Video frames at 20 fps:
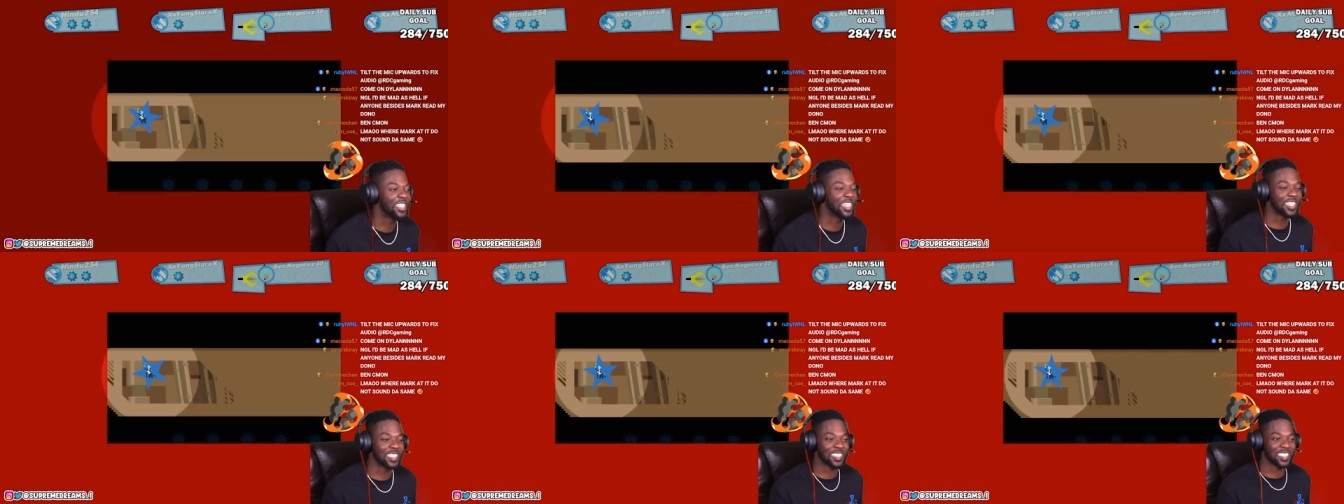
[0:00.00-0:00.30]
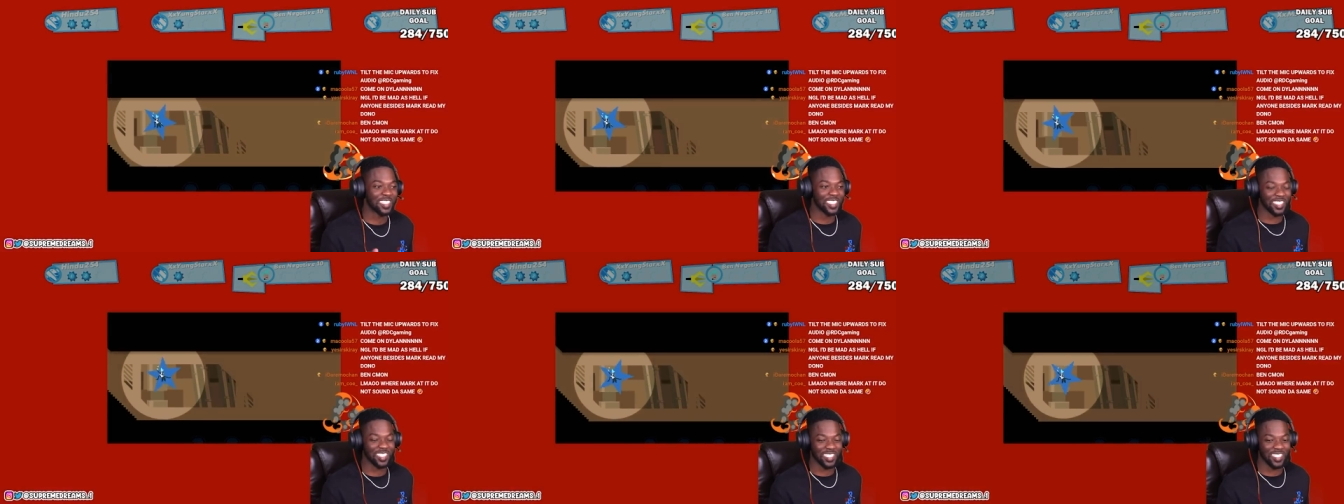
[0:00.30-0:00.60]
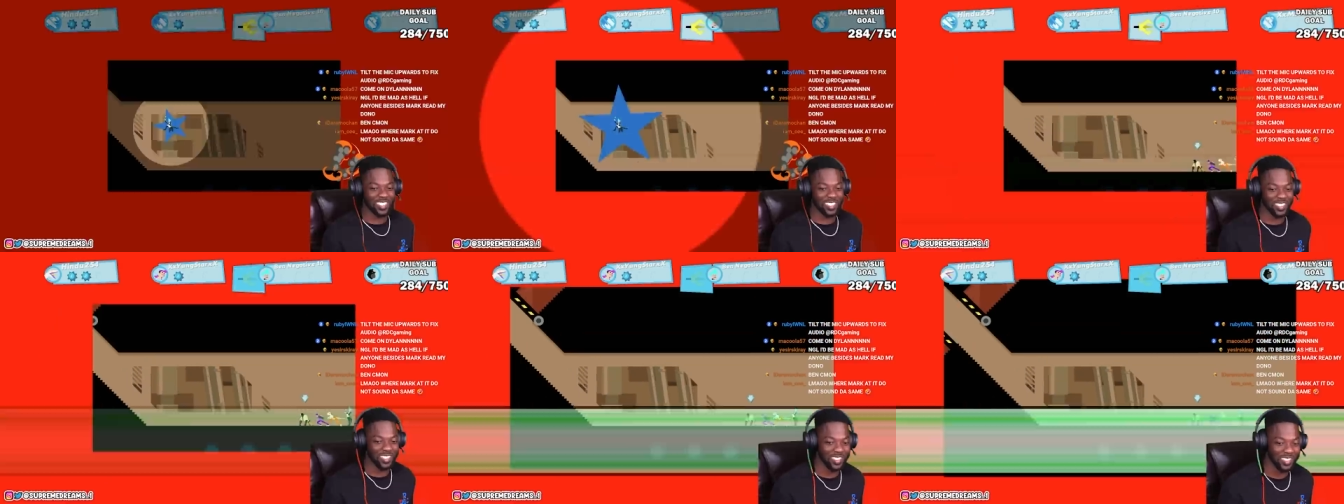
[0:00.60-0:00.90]

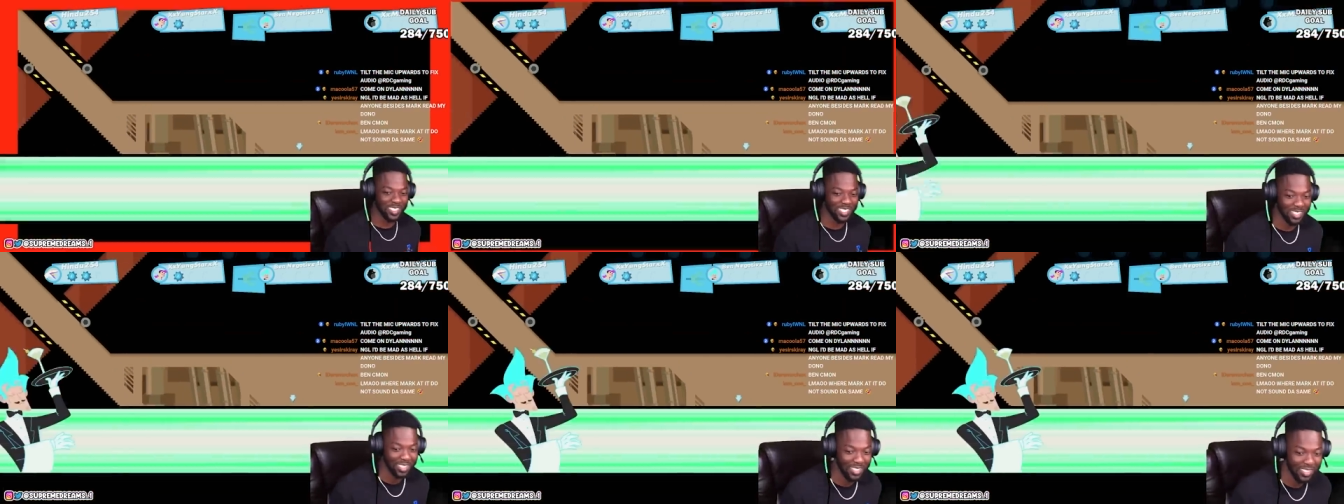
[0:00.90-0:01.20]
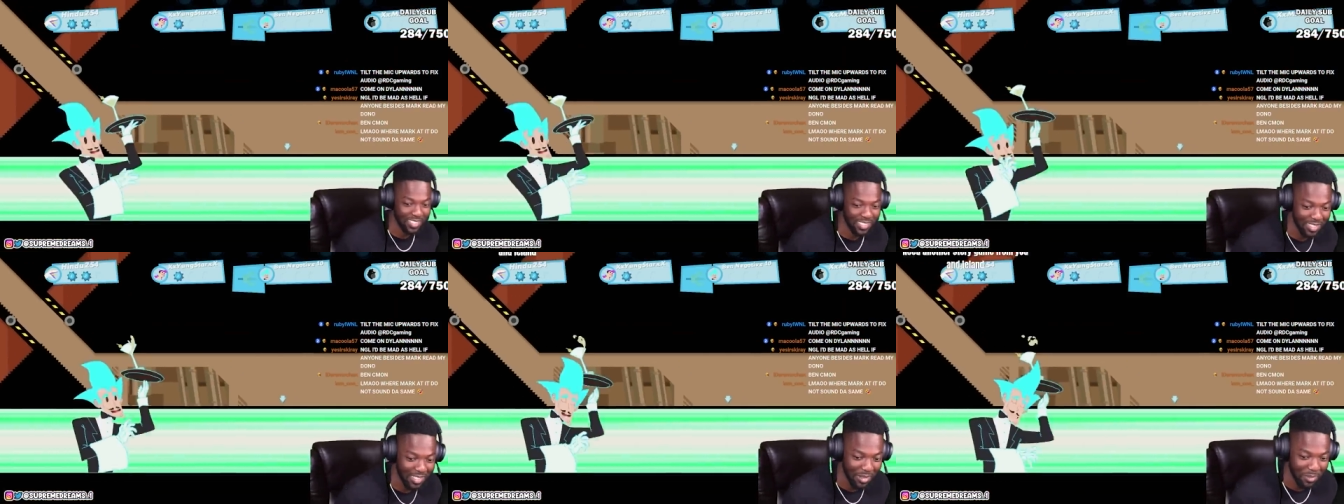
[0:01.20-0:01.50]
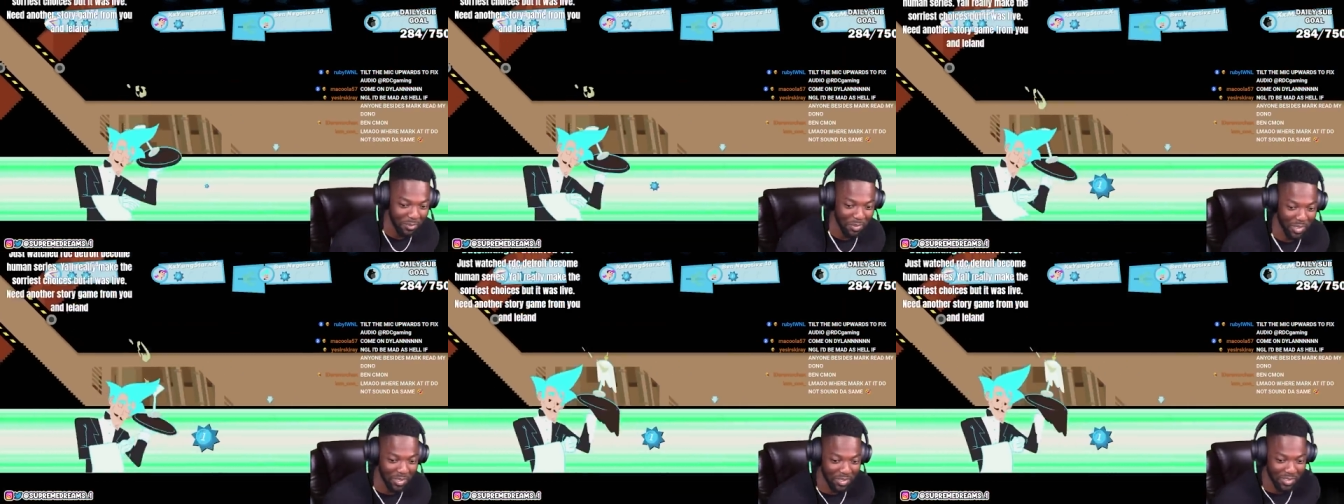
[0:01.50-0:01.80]
Yeah, let's
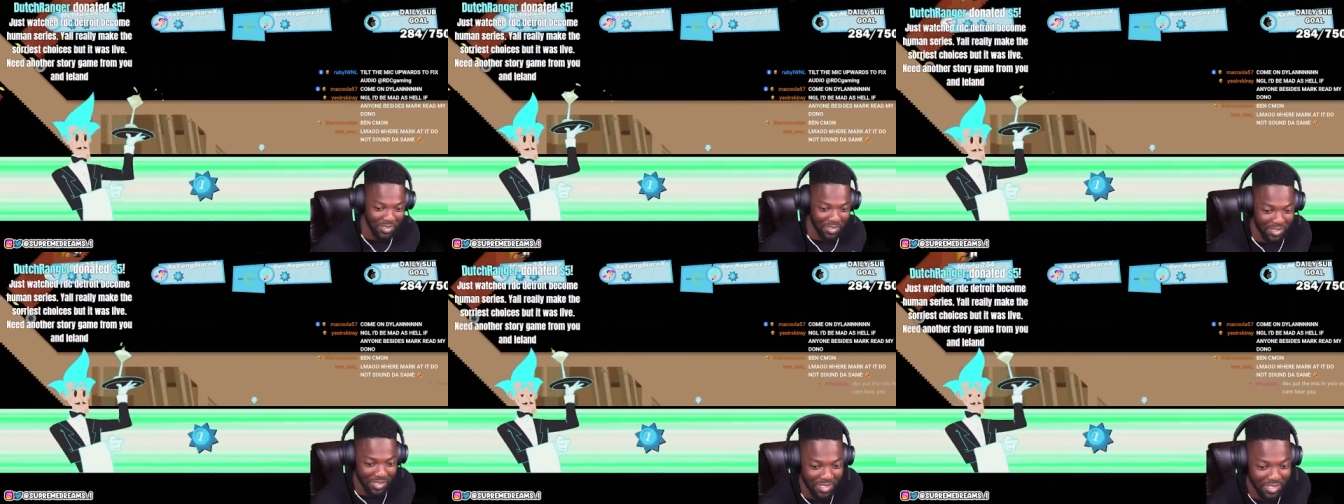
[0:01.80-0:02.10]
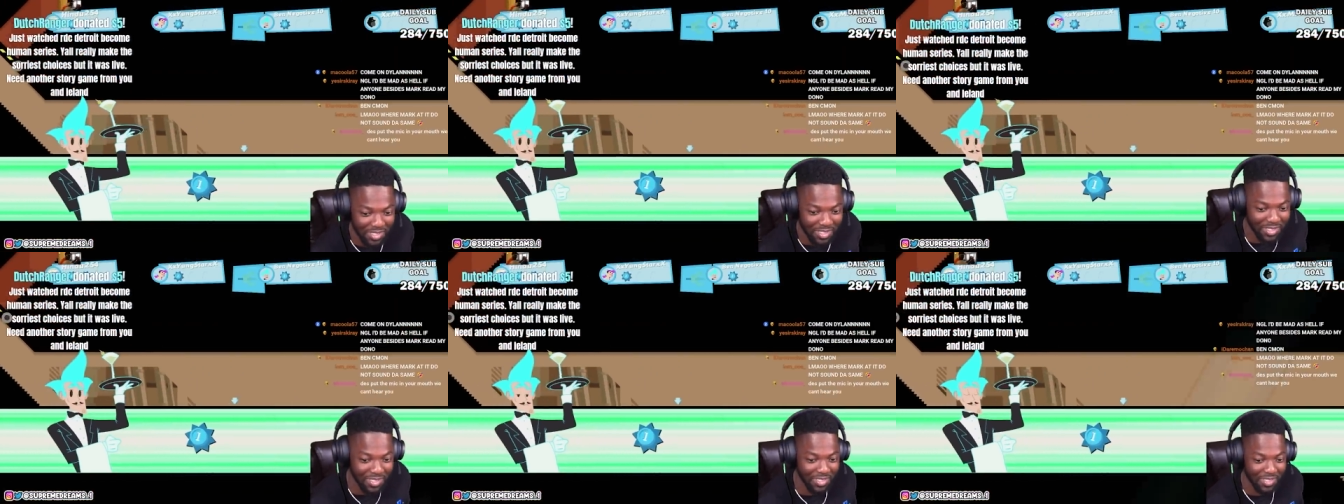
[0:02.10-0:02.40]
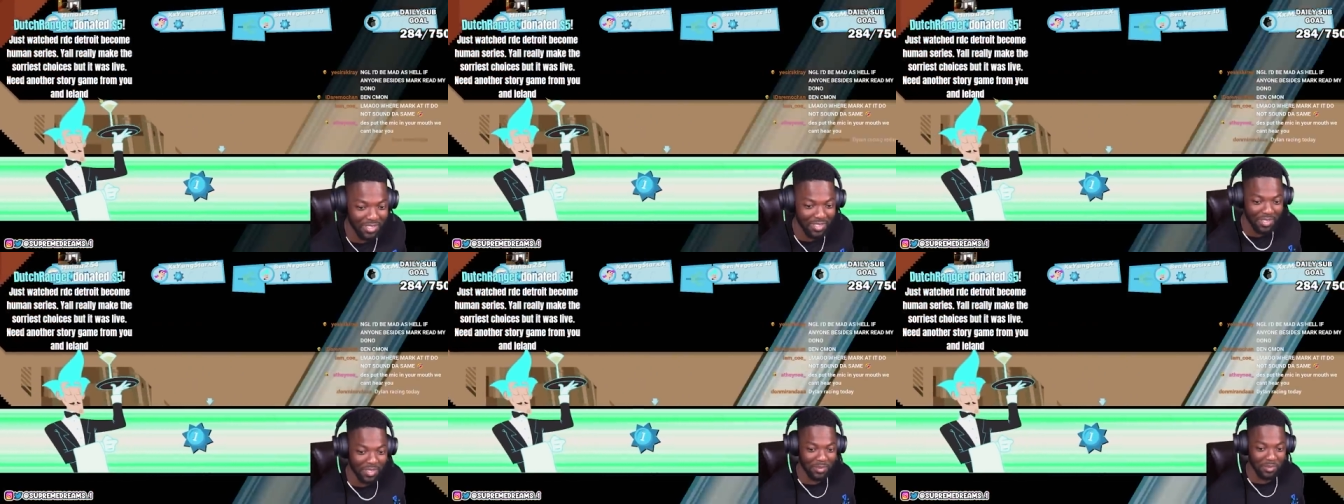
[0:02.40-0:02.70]
go. Fuck
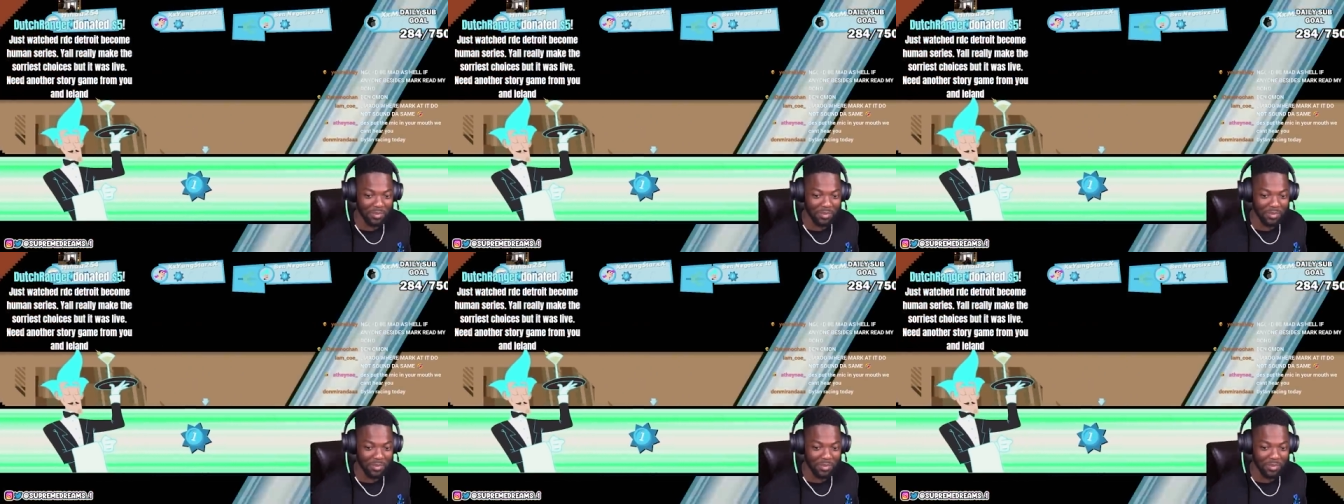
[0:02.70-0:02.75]
nigga.